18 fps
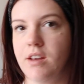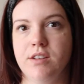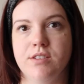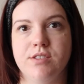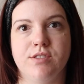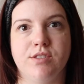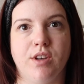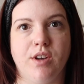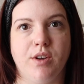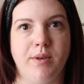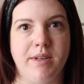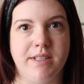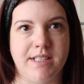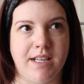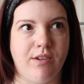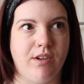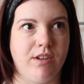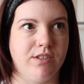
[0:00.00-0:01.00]
So it's
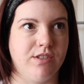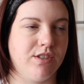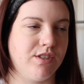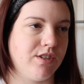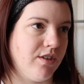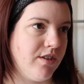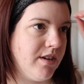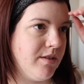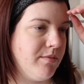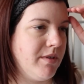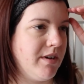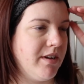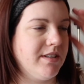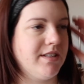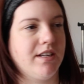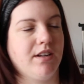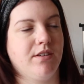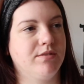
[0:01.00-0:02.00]
now lunchtime and I
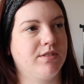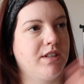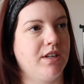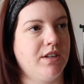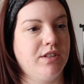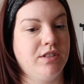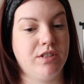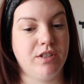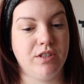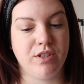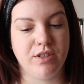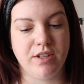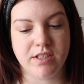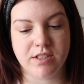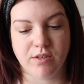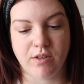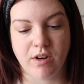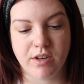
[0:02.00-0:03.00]
said I was going to do this
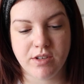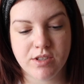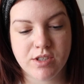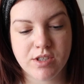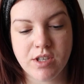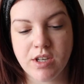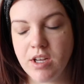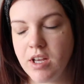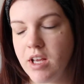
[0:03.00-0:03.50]
till lunch.